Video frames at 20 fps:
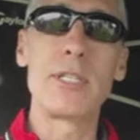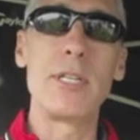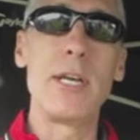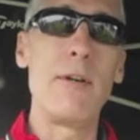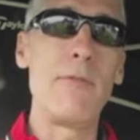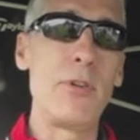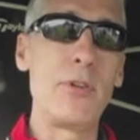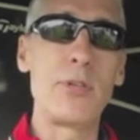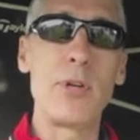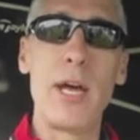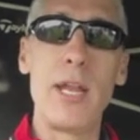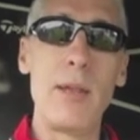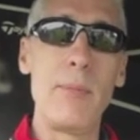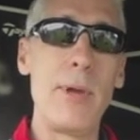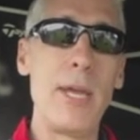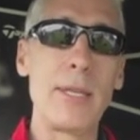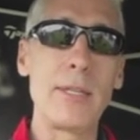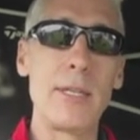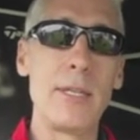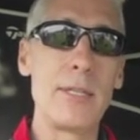stuff and trying to
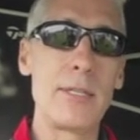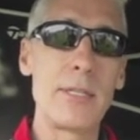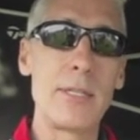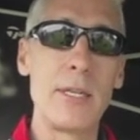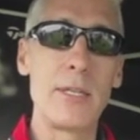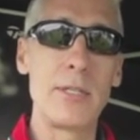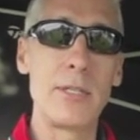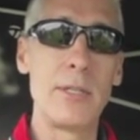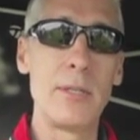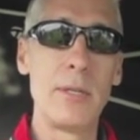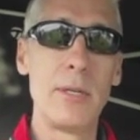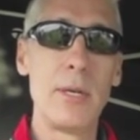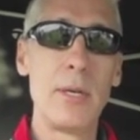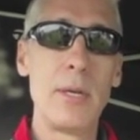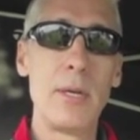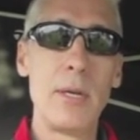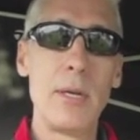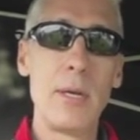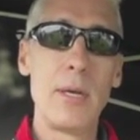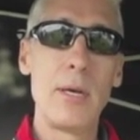make the decision.
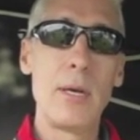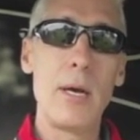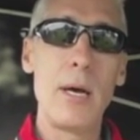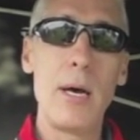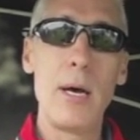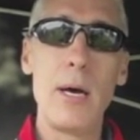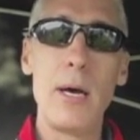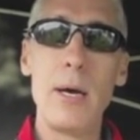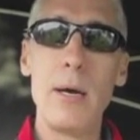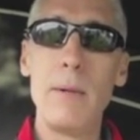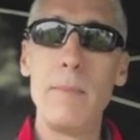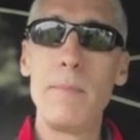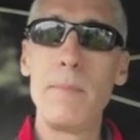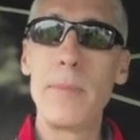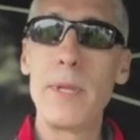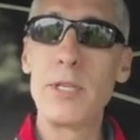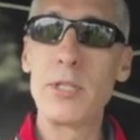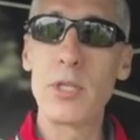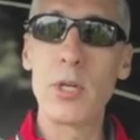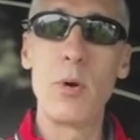
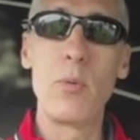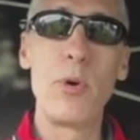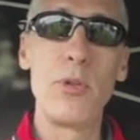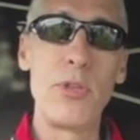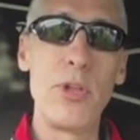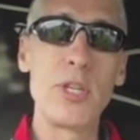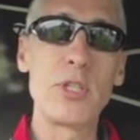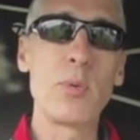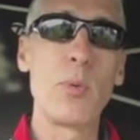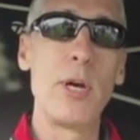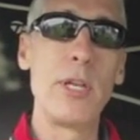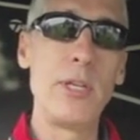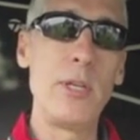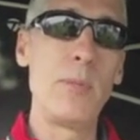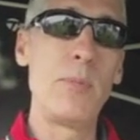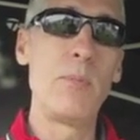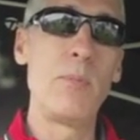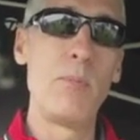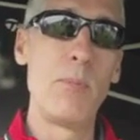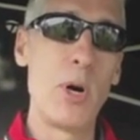So with this one,